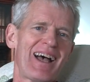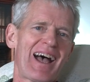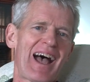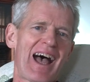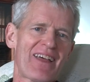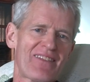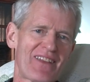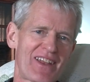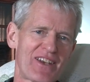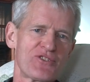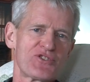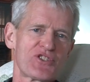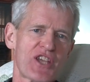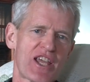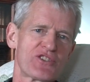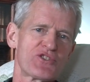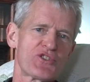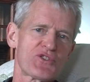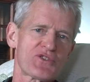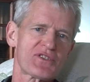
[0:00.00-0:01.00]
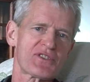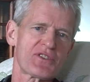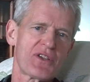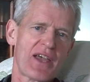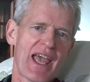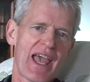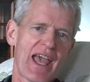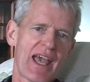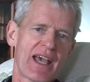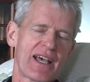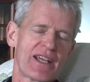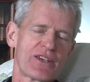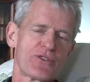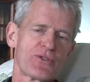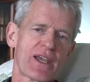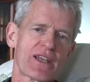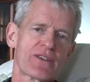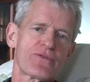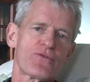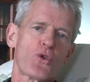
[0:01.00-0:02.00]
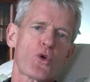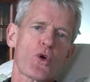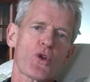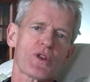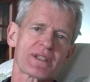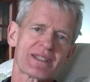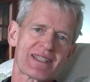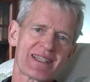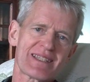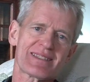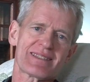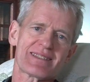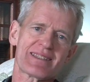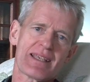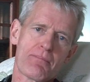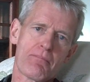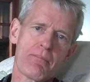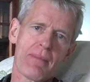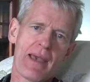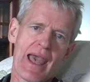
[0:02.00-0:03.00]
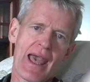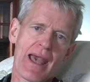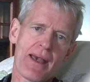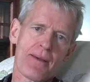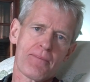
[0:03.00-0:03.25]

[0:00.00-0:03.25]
and then you change us to e, and you get fortissime.